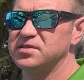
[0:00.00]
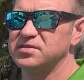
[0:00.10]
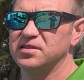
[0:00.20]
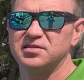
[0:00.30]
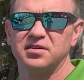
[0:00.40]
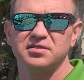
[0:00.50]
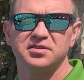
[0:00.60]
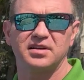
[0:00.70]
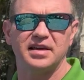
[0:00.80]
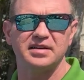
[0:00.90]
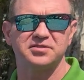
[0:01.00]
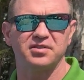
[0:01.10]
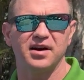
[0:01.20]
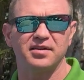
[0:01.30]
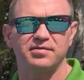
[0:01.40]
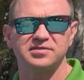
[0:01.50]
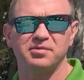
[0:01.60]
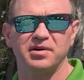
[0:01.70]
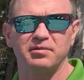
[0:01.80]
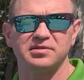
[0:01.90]
Just a turnkey truck for
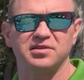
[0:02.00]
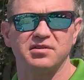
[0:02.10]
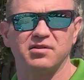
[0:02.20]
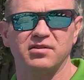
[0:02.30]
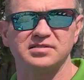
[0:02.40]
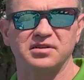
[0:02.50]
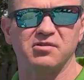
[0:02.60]
someone that wants to go cars and